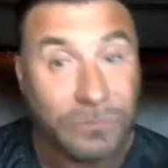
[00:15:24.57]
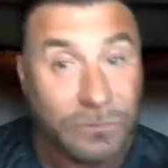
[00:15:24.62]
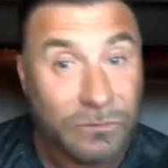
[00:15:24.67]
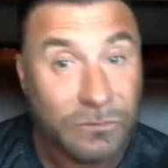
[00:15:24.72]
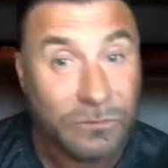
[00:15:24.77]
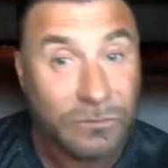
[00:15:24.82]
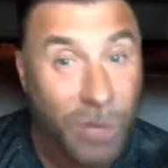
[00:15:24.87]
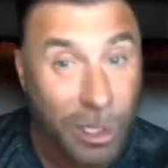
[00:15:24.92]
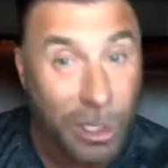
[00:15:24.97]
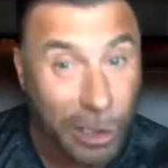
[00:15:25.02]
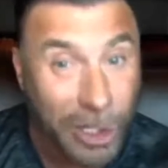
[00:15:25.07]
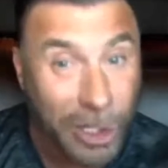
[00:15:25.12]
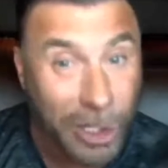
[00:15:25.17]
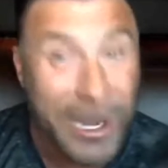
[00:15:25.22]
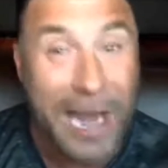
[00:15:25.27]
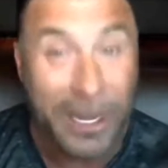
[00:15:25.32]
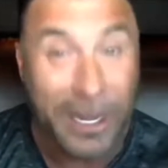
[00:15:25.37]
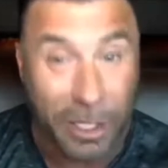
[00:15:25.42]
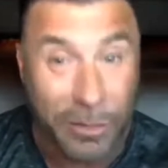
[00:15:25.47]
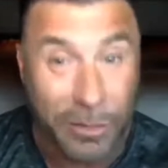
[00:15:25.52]
learned how to
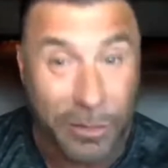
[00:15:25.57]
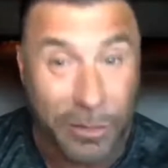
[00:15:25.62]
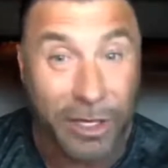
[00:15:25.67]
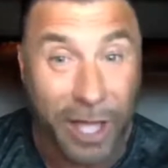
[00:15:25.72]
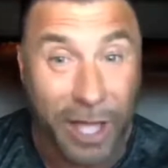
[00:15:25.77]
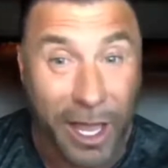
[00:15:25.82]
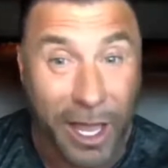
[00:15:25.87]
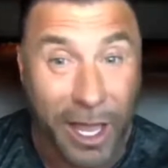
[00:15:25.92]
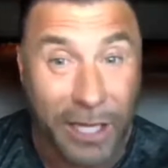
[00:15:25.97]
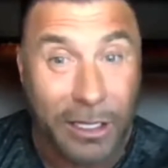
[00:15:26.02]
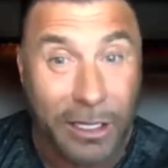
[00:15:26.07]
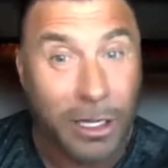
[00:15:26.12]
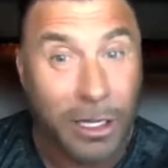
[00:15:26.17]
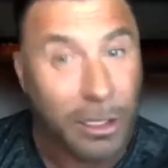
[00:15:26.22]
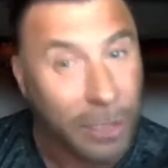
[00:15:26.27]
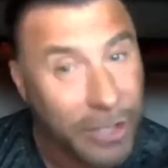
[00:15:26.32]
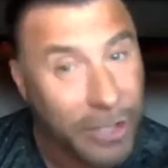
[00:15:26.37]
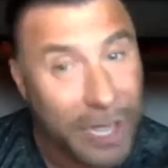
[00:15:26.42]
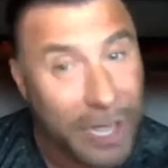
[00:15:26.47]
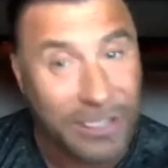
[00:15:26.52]
communicate, learned
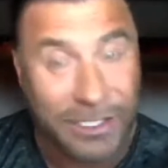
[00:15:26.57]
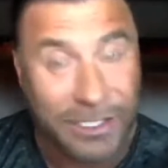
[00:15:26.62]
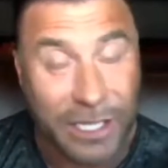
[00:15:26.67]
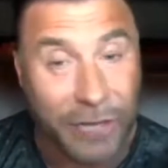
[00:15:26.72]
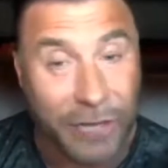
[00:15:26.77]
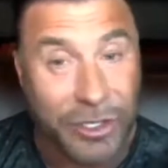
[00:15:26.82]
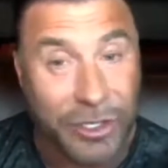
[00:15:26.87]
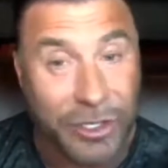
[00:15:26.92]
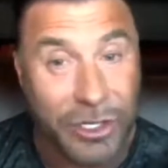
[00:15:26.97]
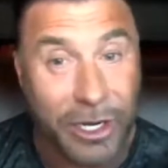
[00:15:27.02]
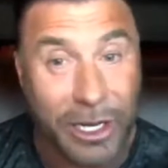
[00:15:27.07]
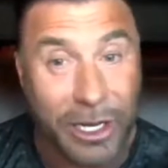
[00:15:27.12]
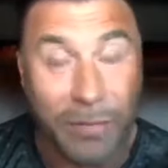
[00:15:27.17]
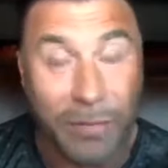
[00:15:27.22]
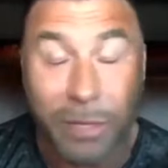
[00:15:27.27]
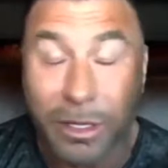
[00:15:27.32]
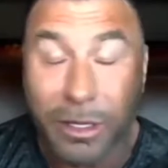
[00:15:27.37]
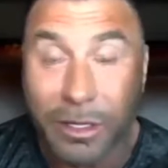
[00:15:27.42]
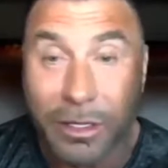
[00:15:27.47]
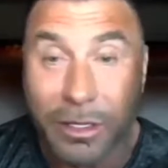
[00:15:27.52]
how to sell the dream,
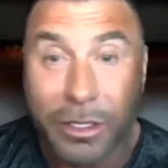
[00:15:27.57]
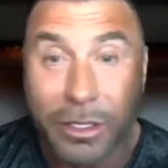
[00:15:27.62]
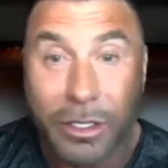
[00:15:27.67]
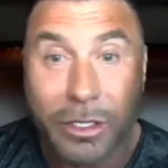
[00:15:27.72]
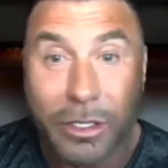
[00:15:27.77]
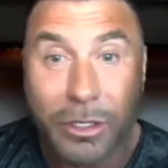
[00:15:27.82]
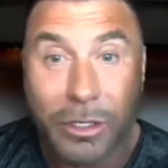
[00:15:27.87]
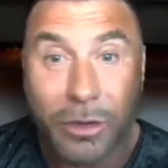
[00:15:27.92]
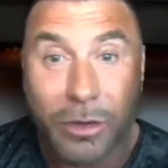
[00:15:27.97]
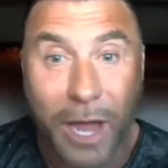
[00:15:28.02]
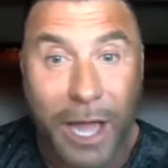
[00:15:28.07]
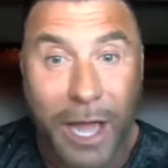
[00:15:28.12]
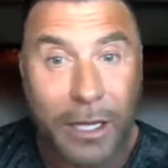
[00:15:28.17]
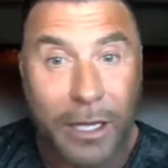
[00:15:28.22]
right?